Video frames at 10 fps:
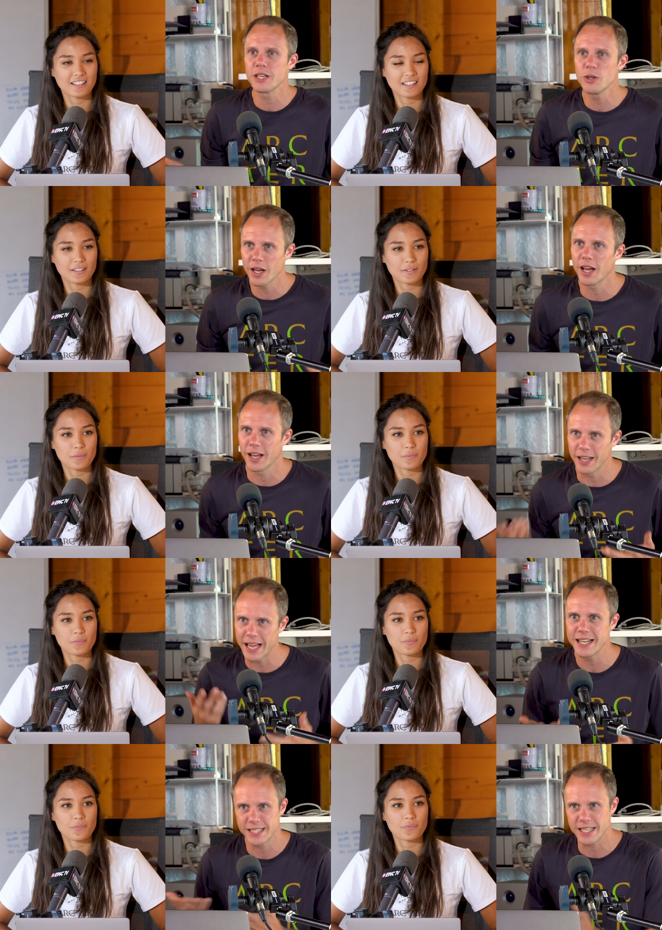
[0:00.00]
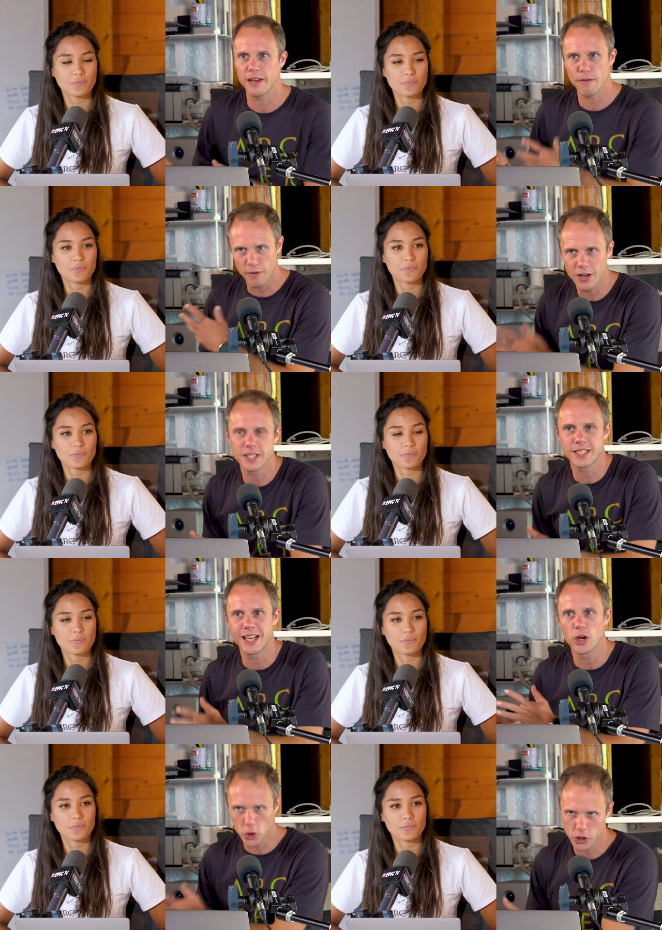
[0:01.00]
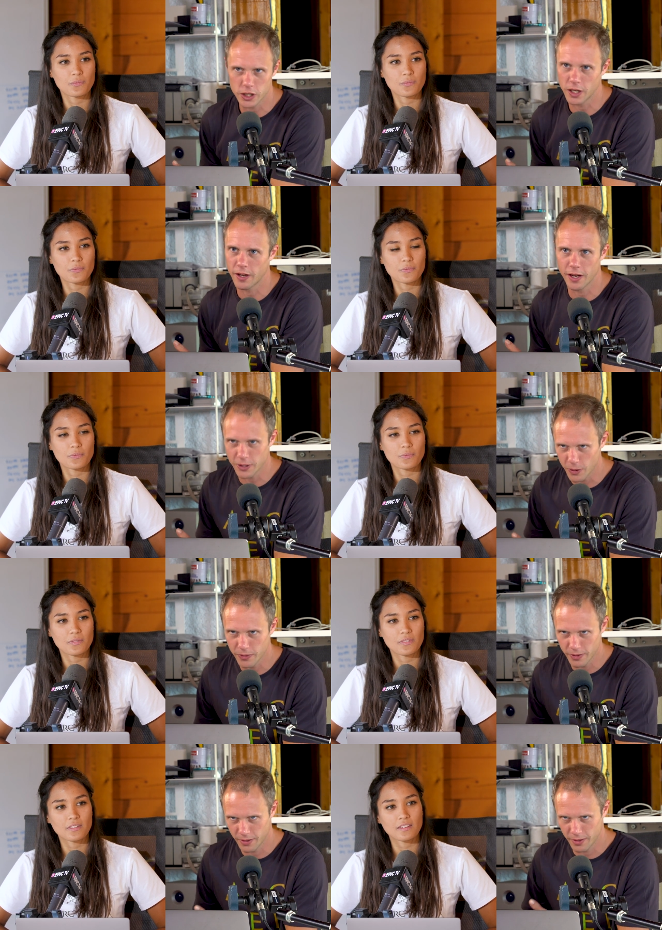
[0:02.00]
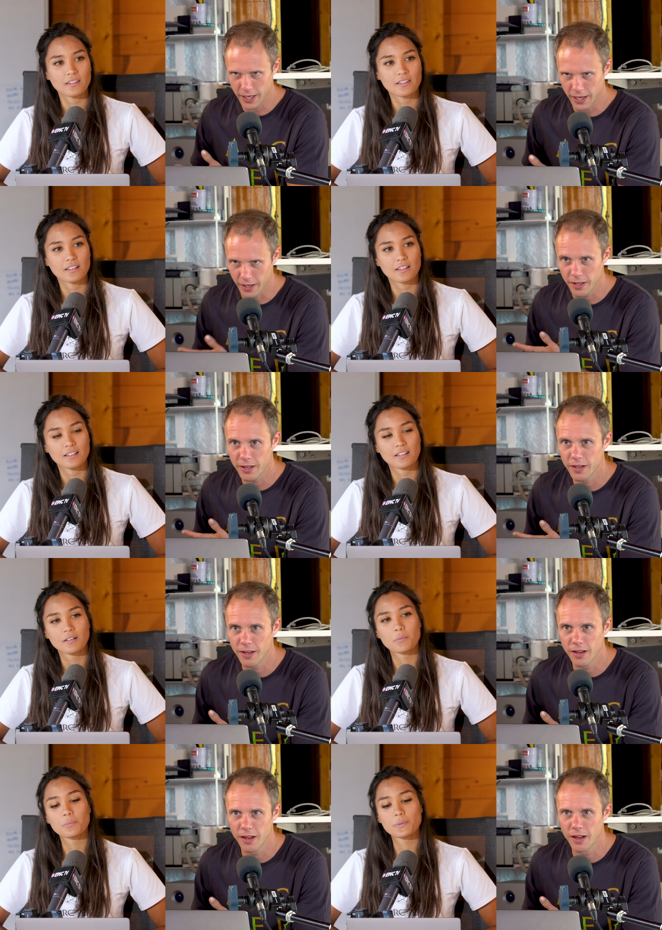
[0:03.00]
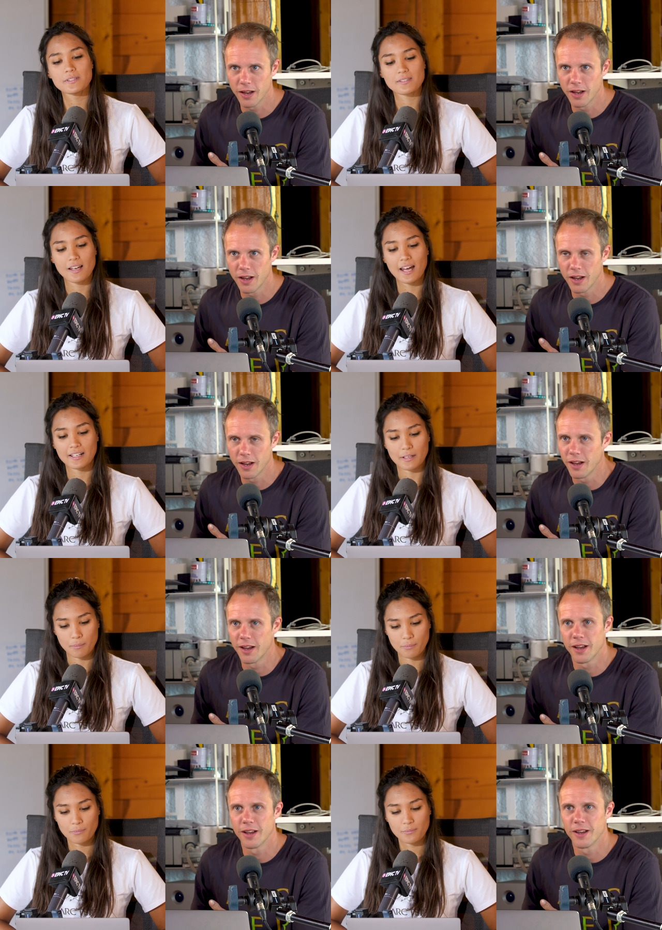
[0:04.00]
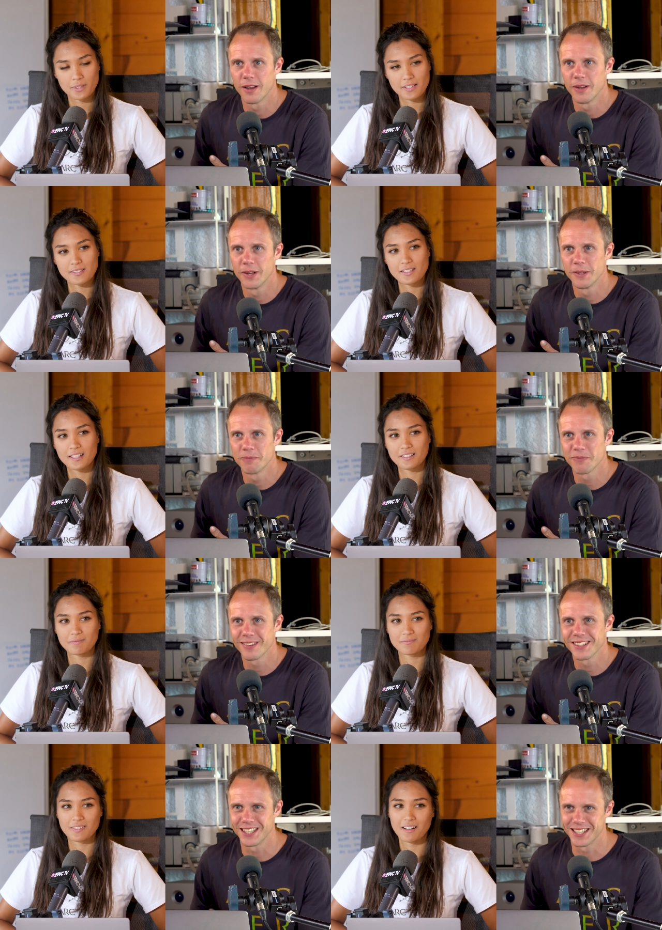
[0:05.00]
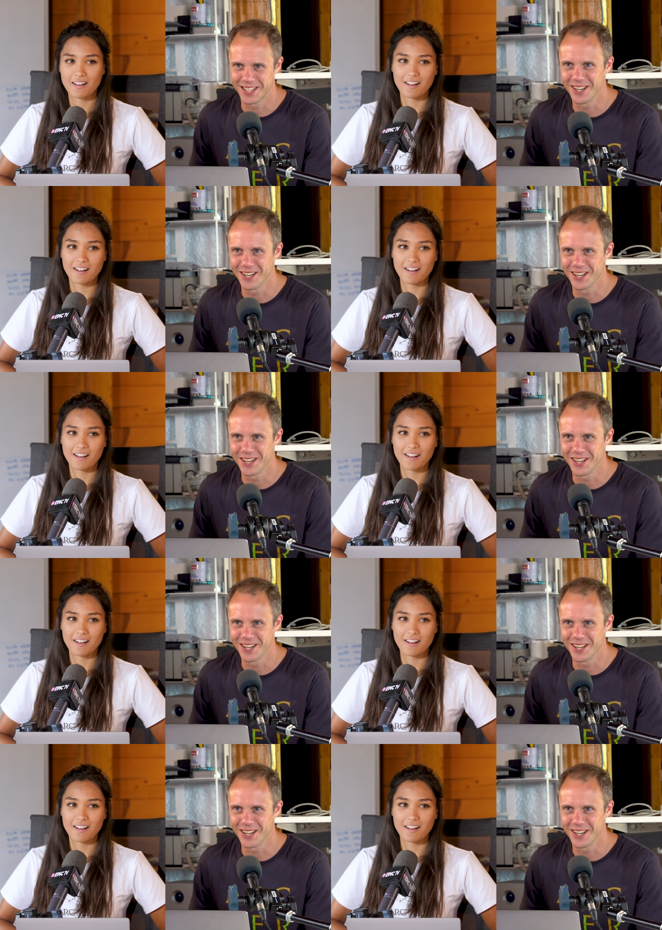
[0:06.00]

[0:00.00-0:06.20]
Speaker 1: can you get an eight C first ascent on site? I don't get it.
Speaker 2: But it's Adam. He's done.
Speaker 1: that's the